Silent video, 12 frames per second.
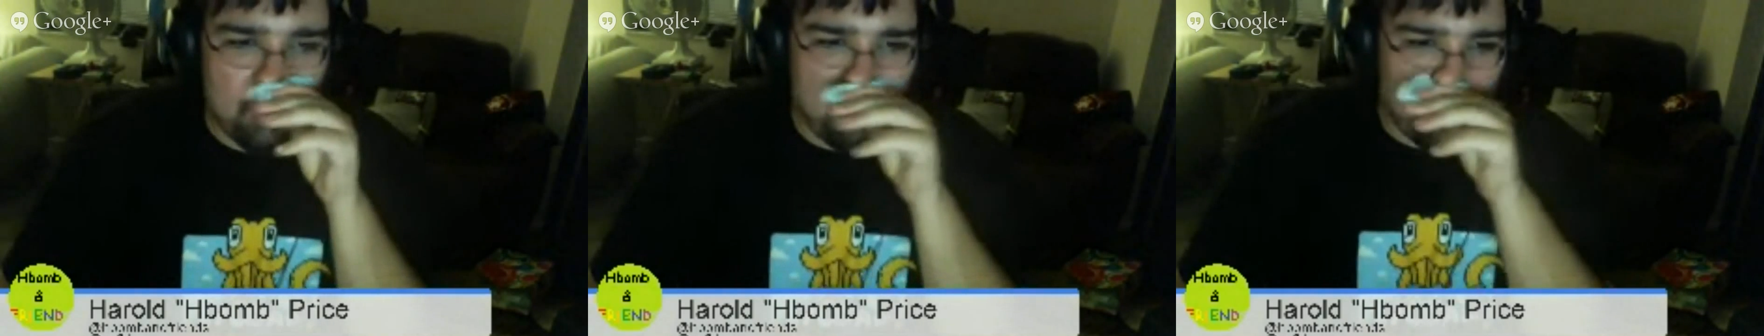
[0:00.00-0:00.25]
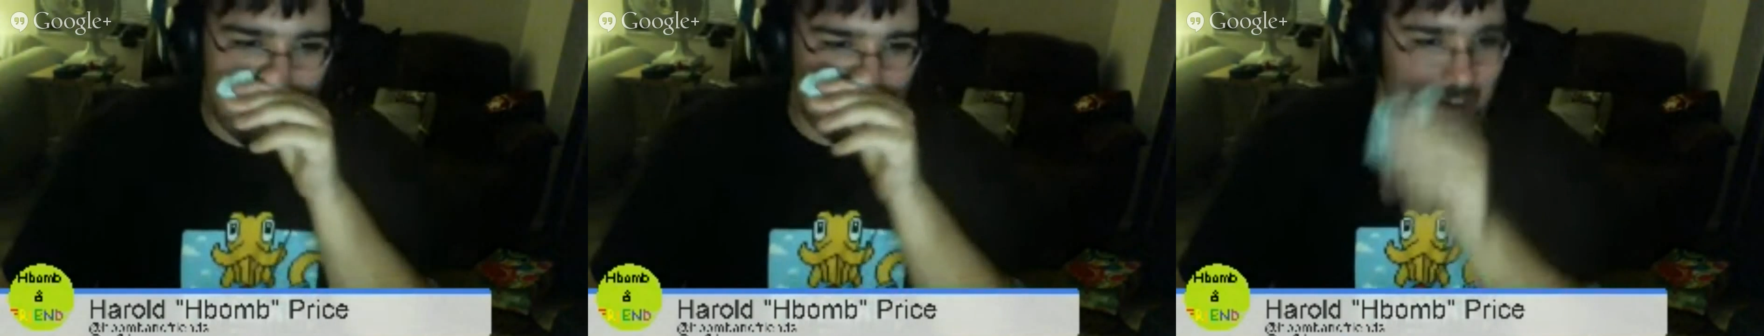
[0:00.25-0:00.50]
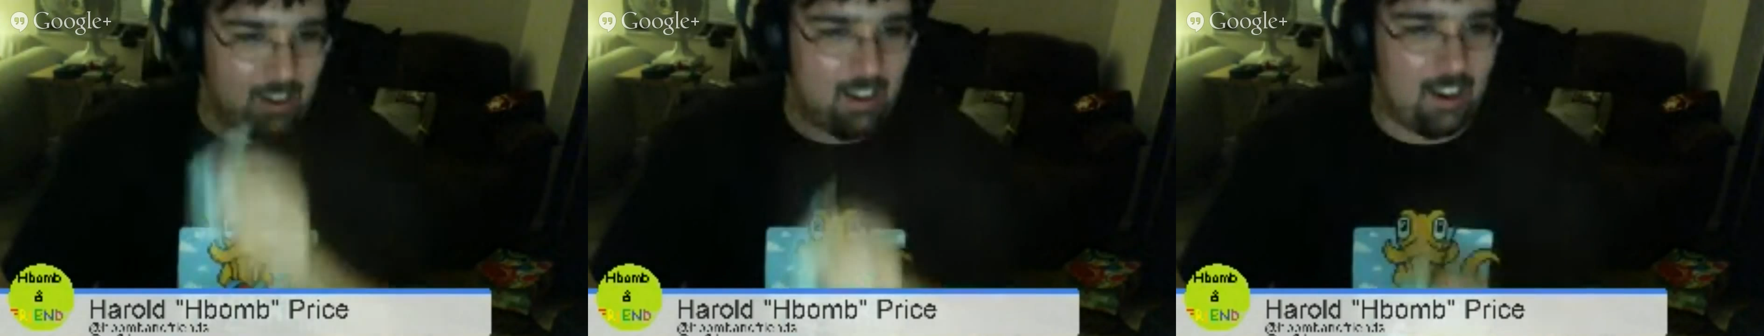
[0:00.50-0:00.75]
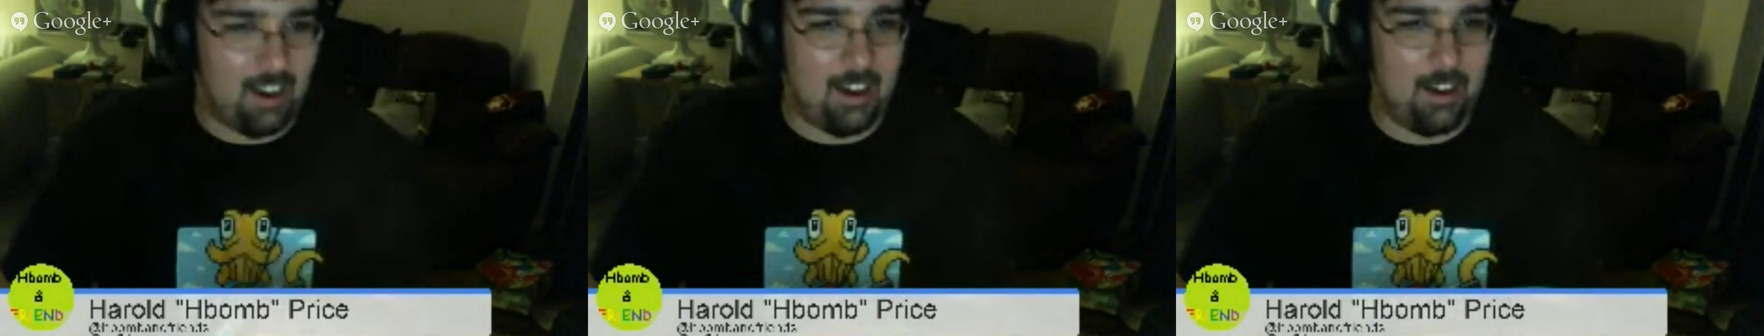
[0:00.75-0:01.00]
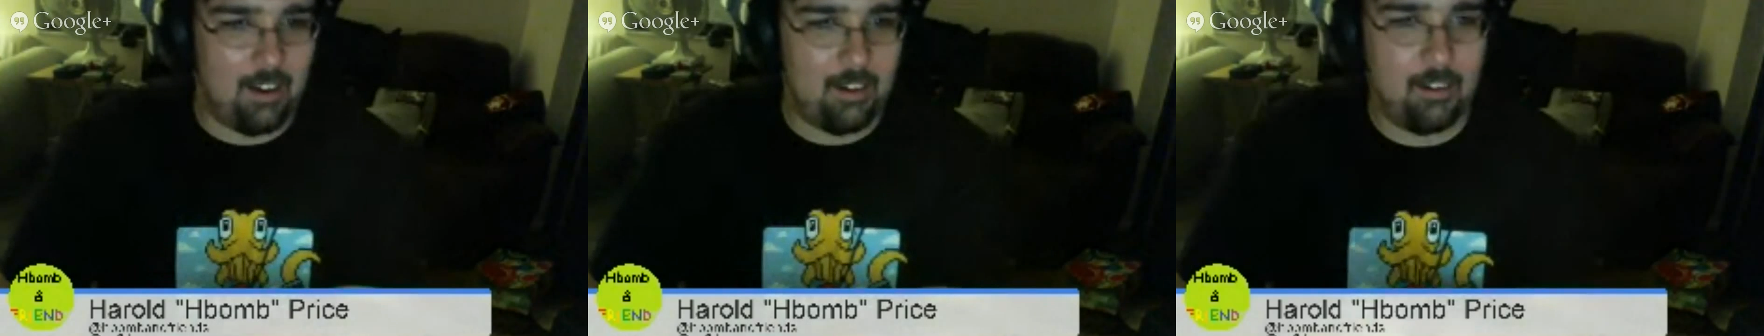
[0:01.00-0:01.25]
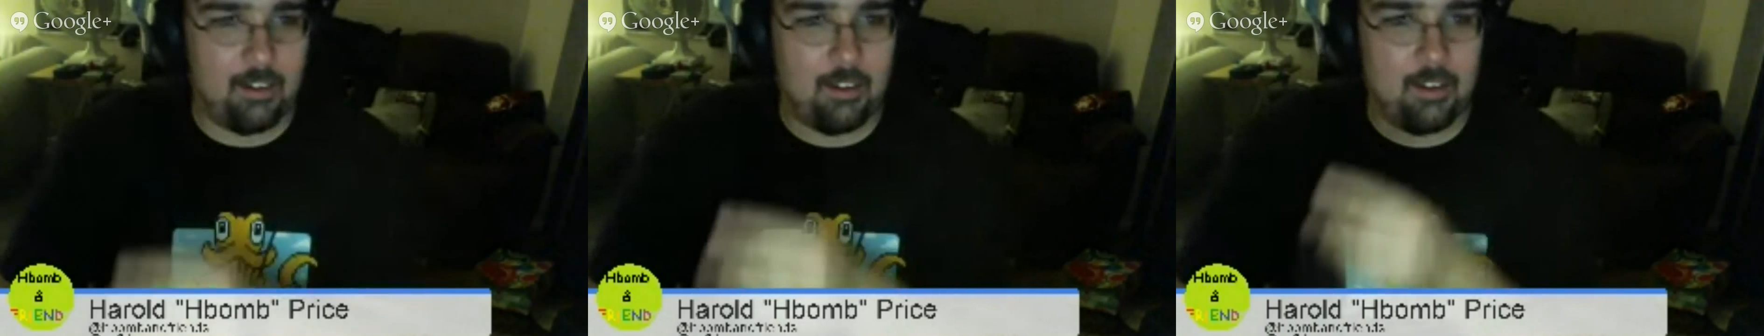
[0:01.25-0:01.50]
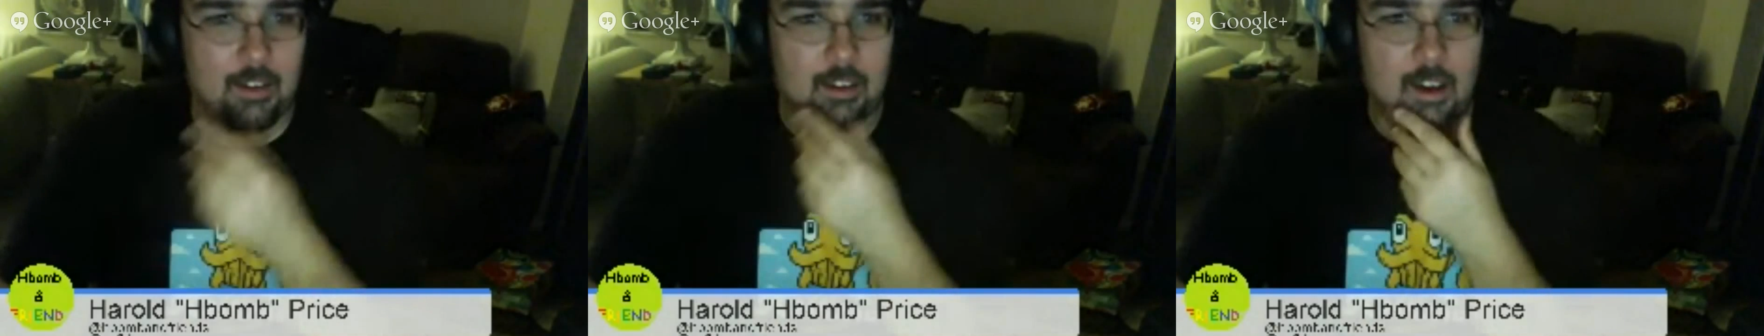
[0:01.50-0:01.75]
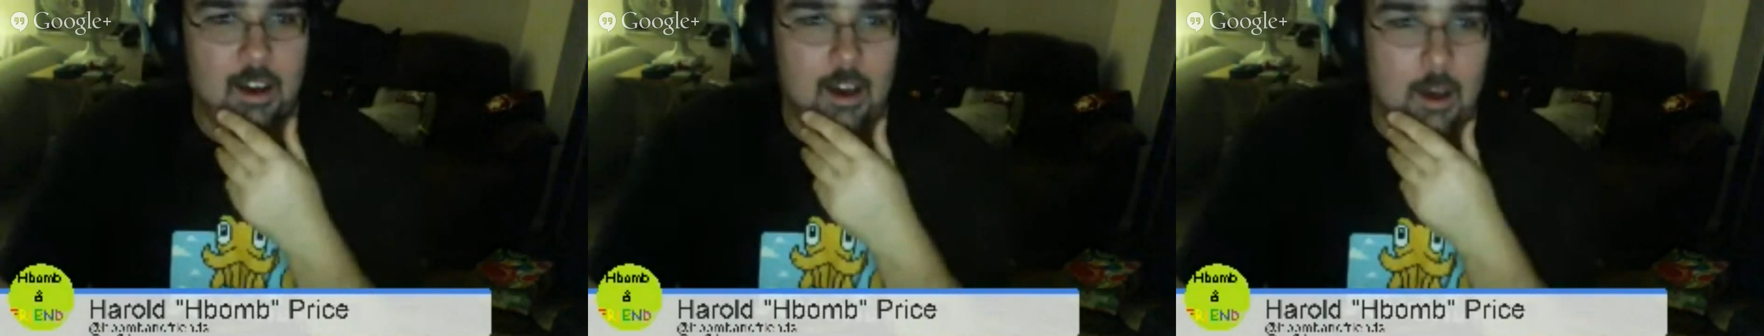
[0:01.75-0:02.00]
America,
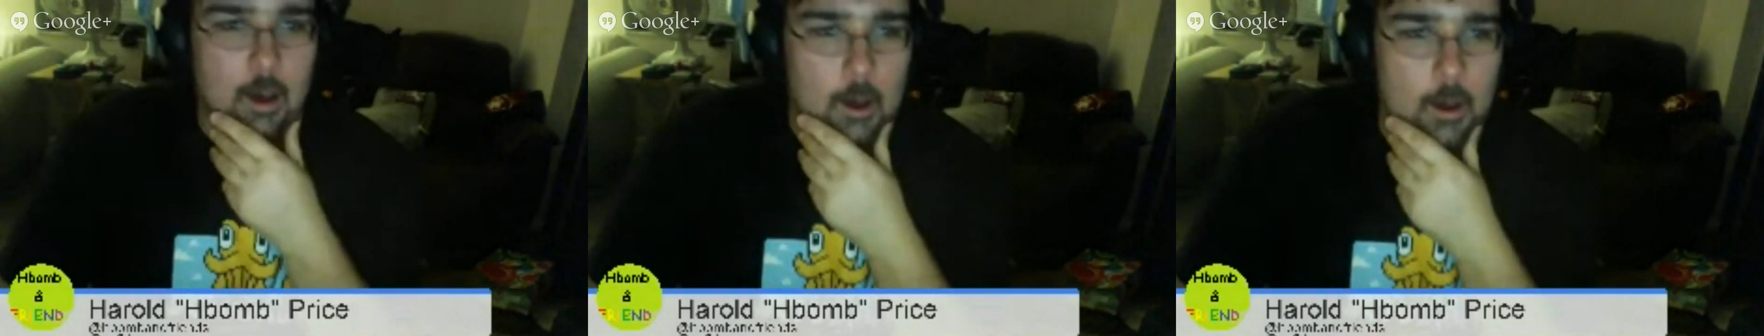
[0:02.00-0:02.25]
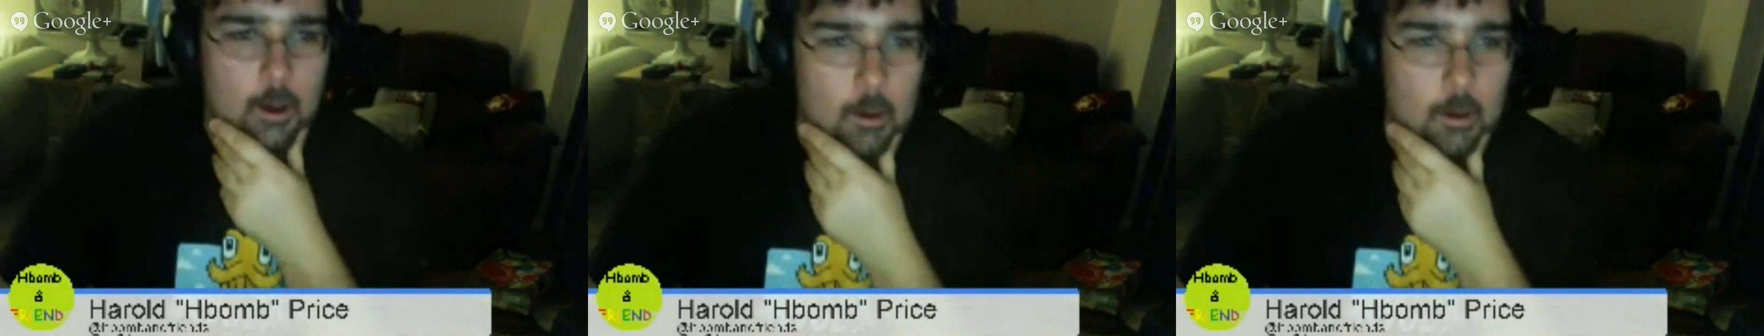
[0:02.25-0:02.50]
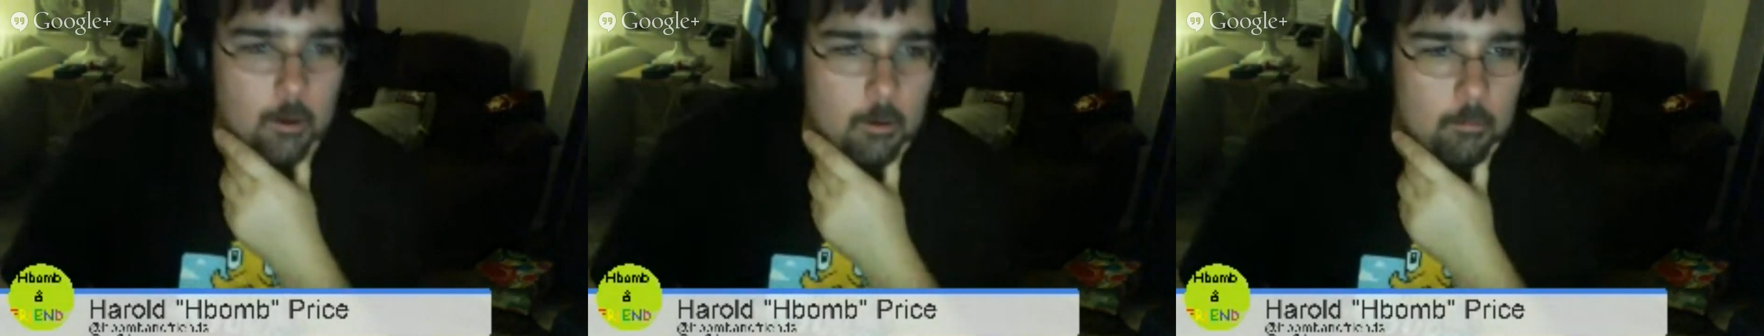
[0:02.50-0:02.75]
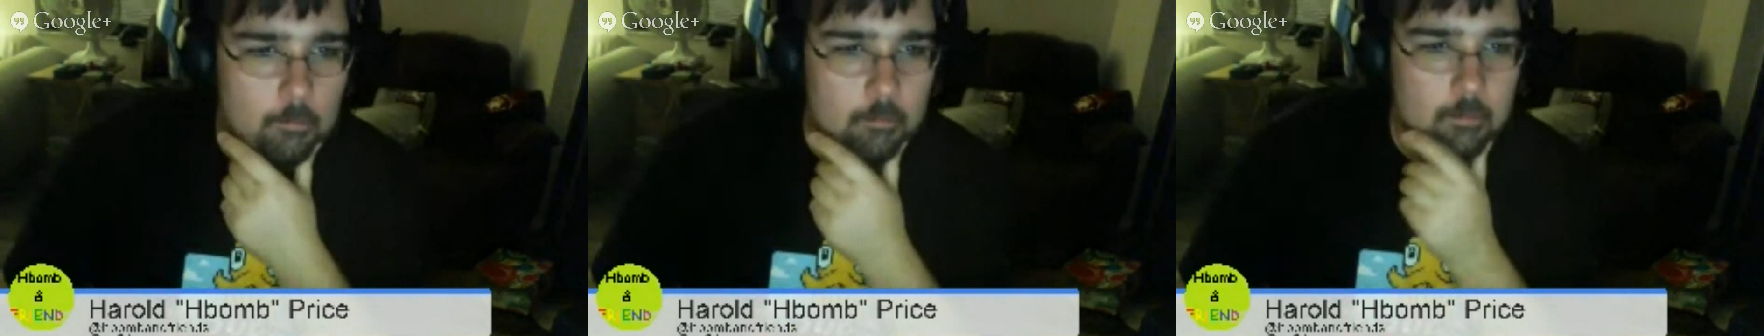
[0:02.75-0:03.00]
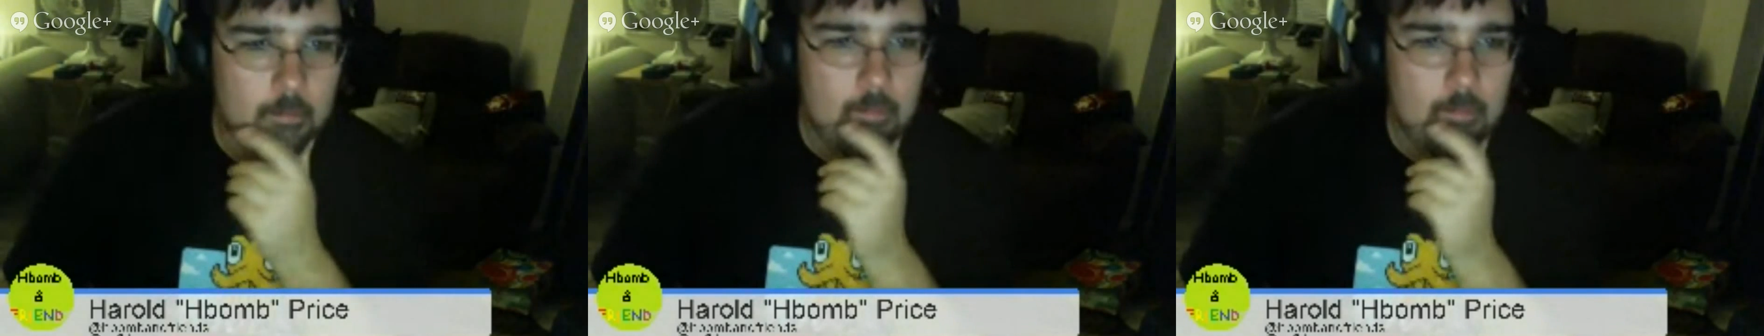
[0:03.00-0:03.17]
Breath